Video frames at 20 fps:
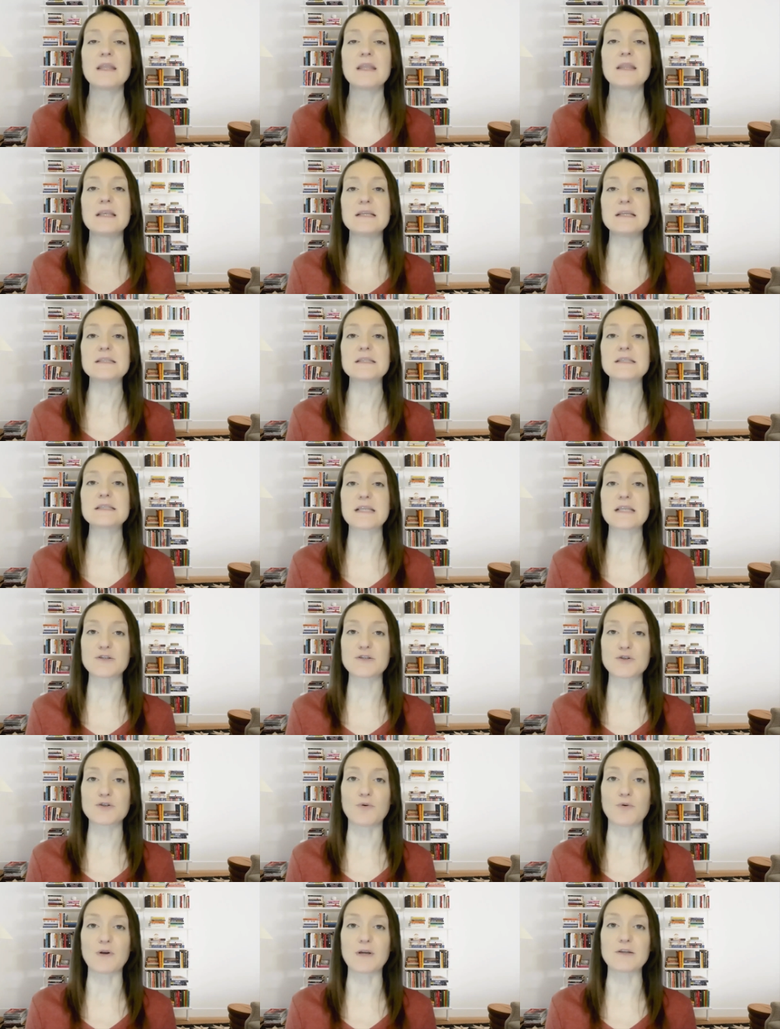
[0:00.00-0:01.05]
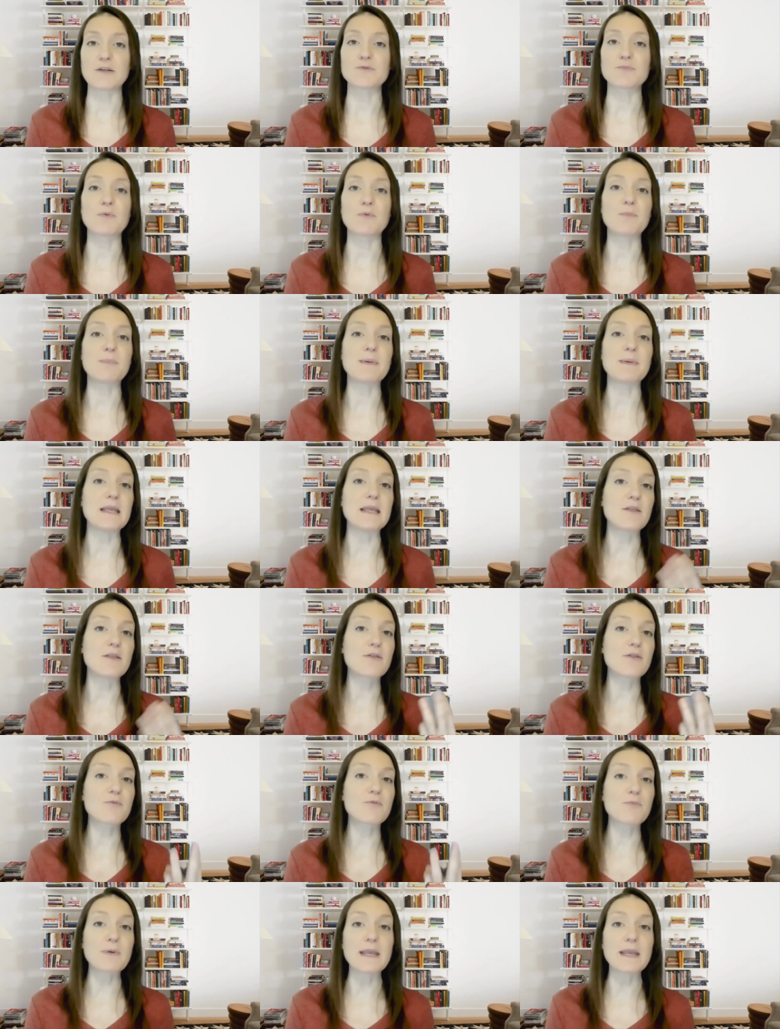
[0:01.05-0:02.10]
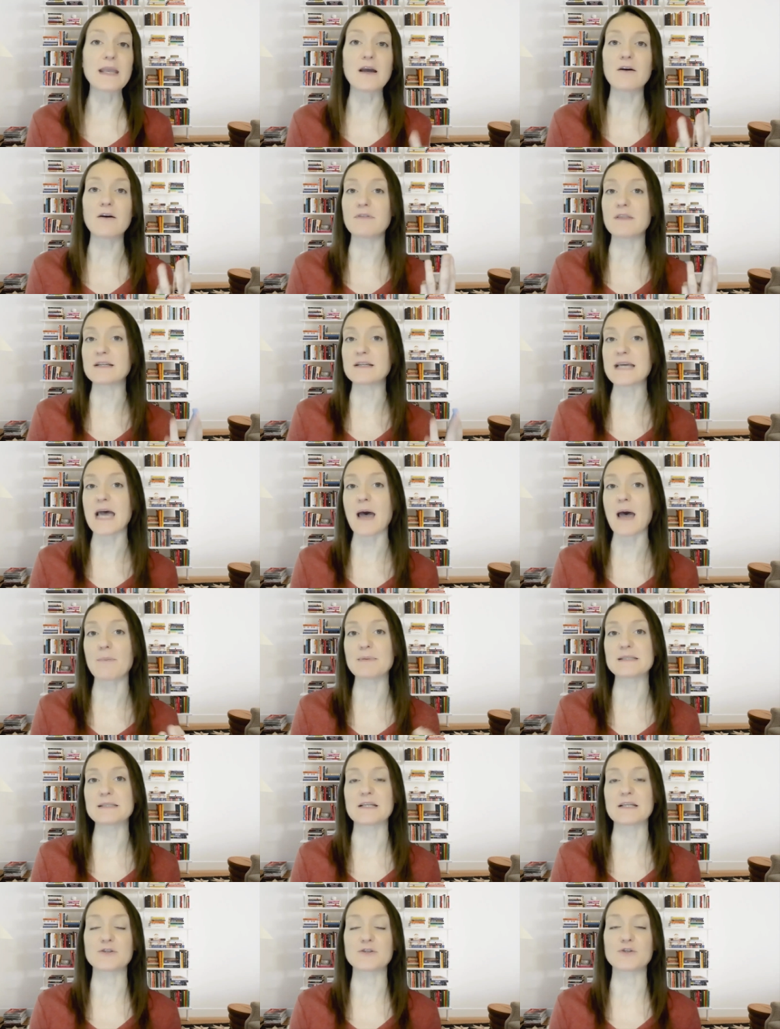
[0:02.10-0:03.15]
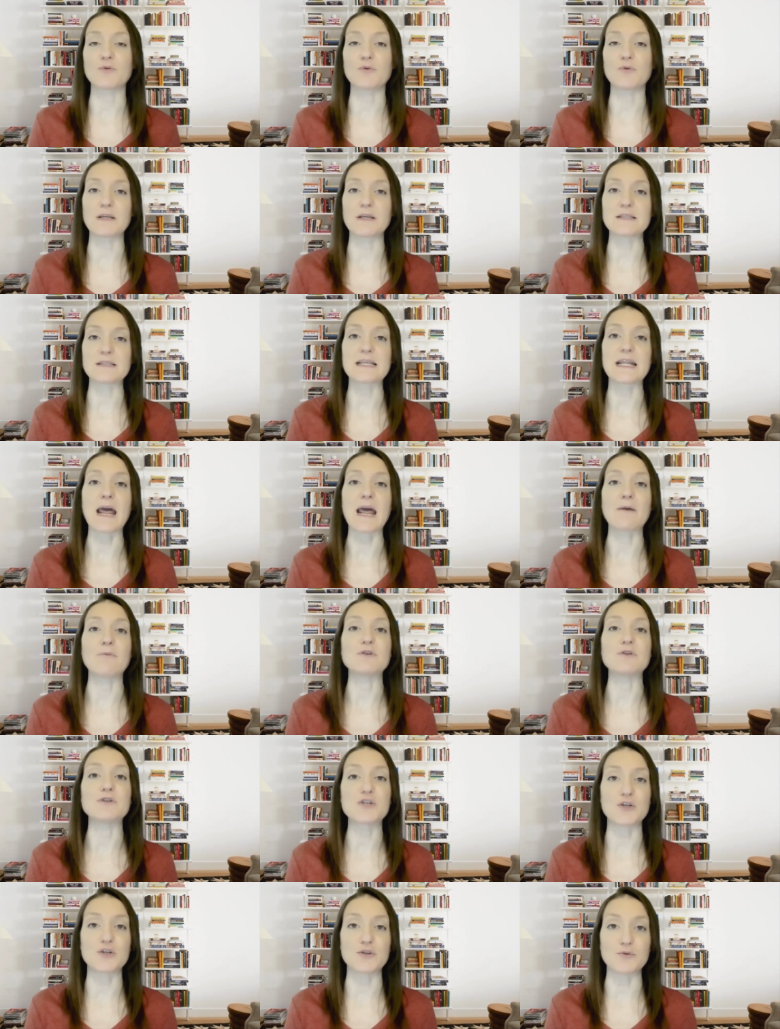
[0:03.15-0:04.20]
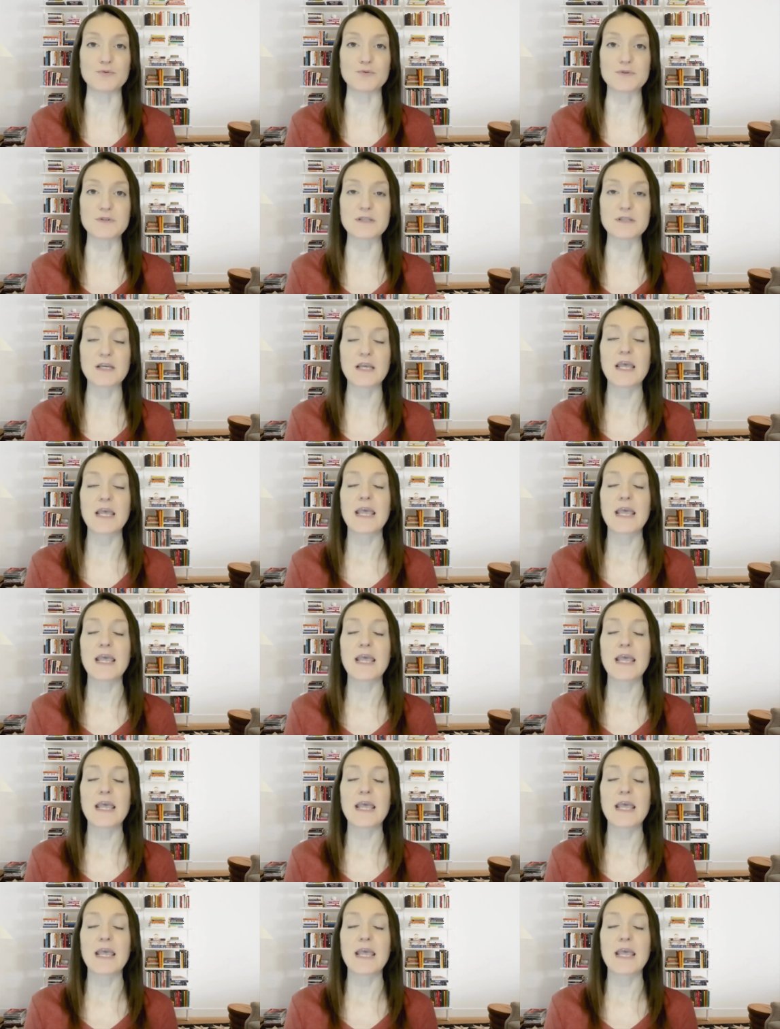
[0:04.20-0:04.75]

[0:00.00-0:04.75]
These essential oils would be three of the top essential oils that I would choose.